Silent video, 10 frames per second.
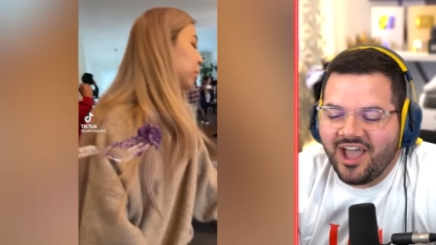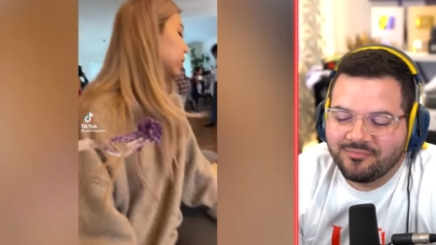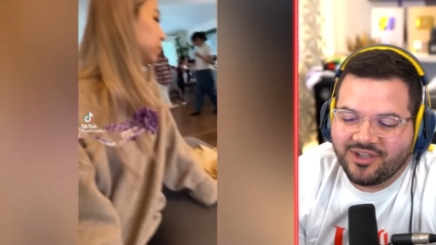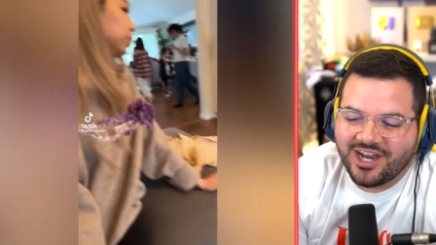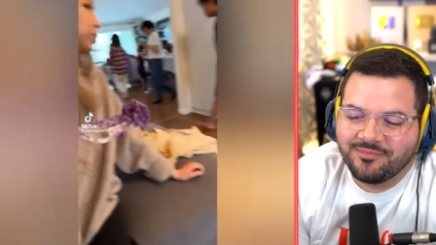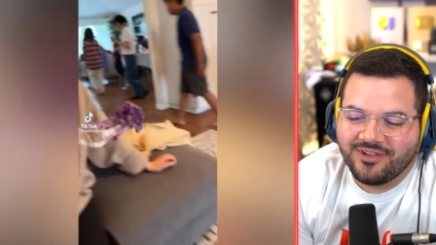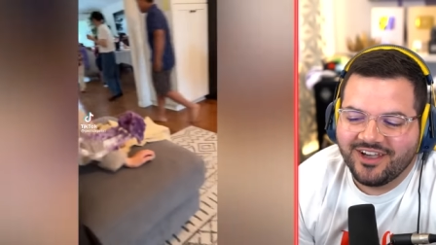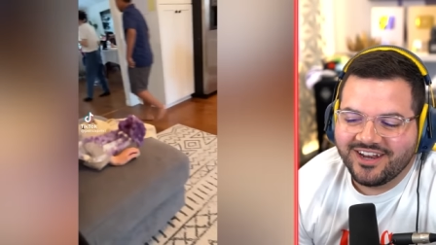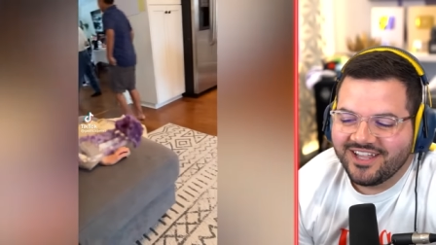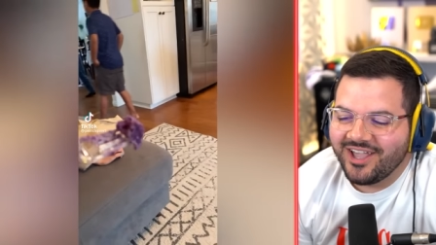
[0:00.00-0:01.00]
I'm good, I'm
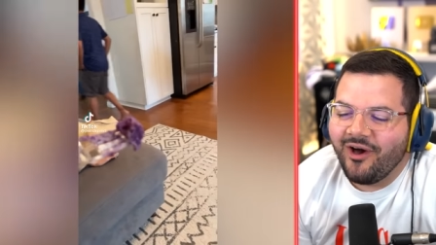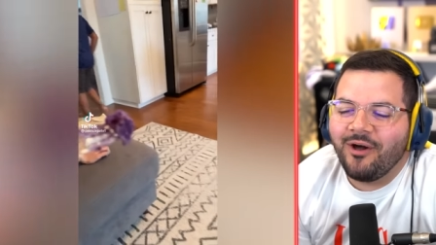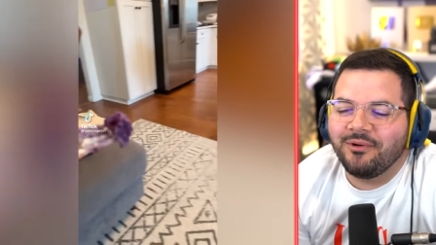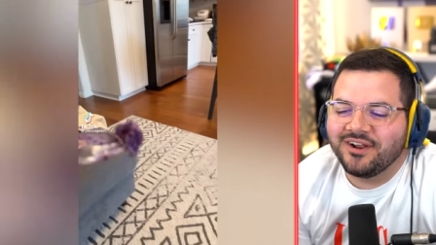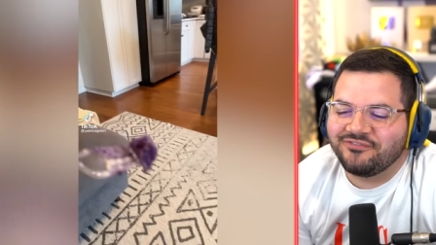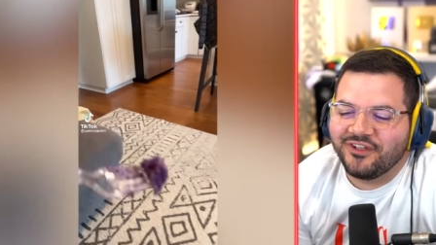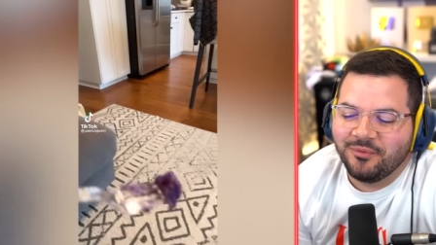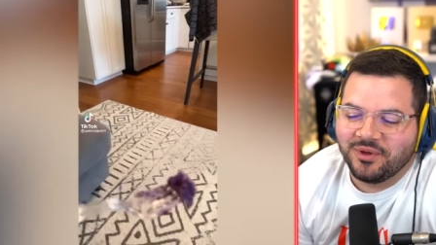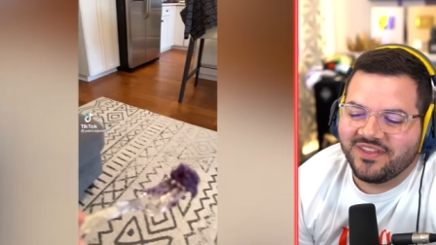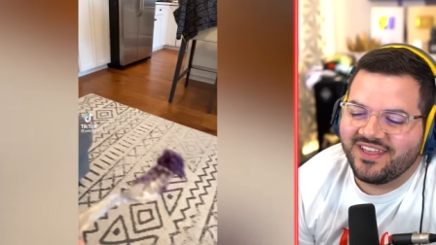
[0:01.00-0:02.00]
good. Yo, I want to film
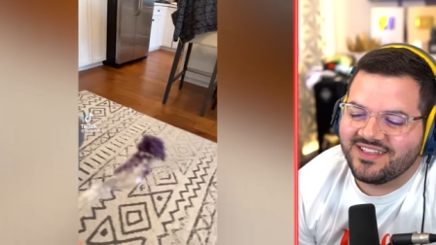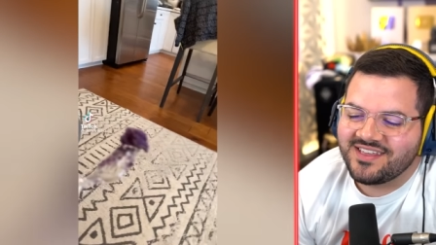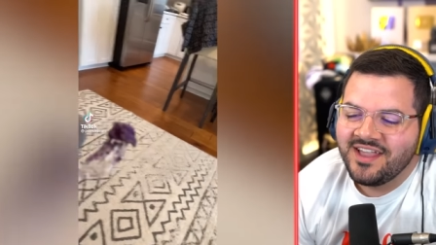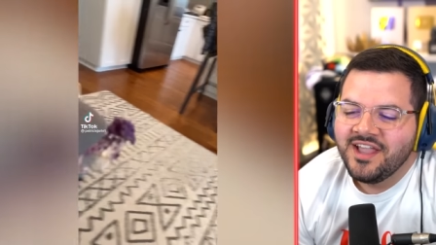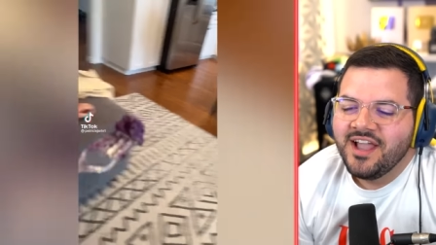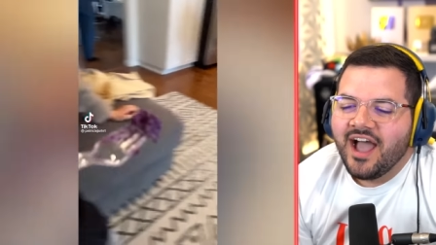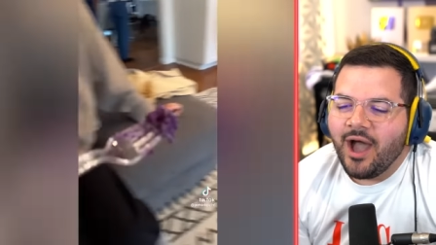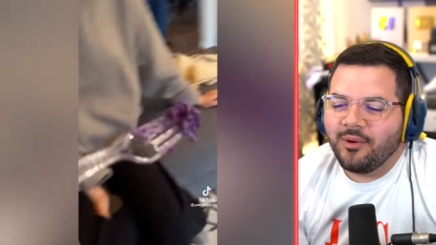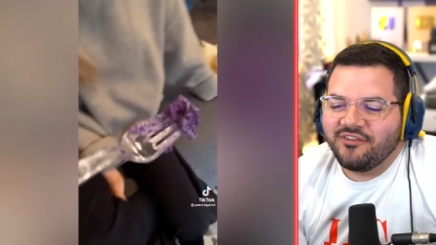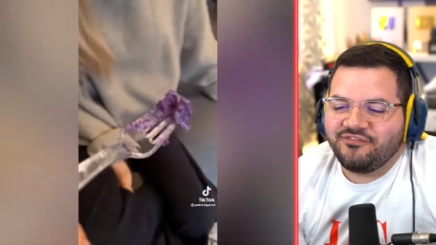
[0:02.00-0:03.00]
one of these. I
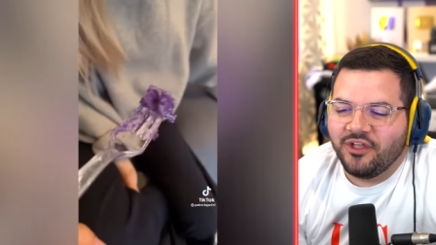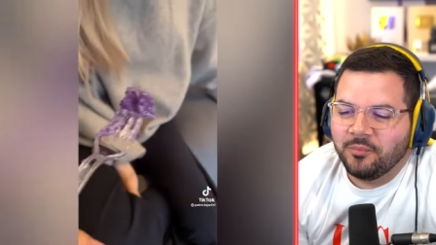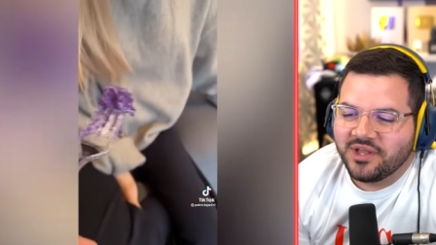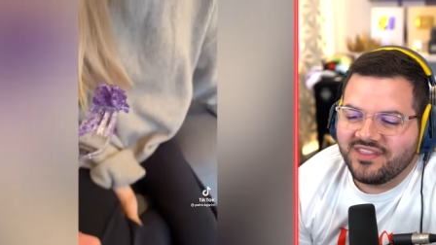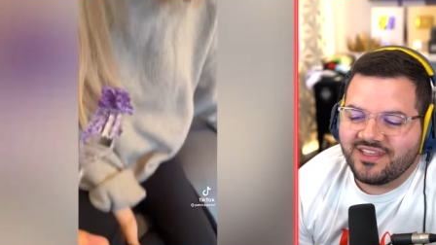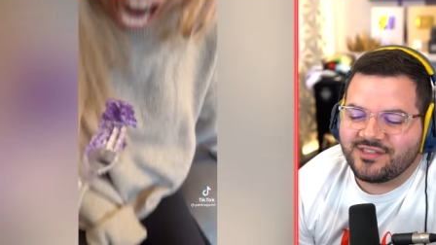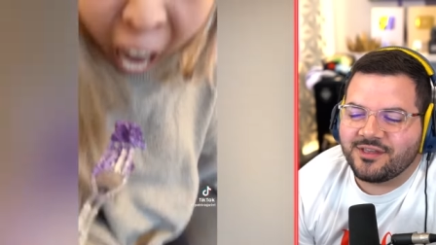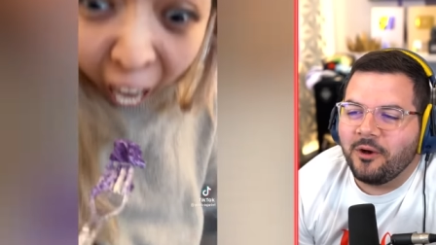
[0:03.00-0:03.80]
want to film one of these so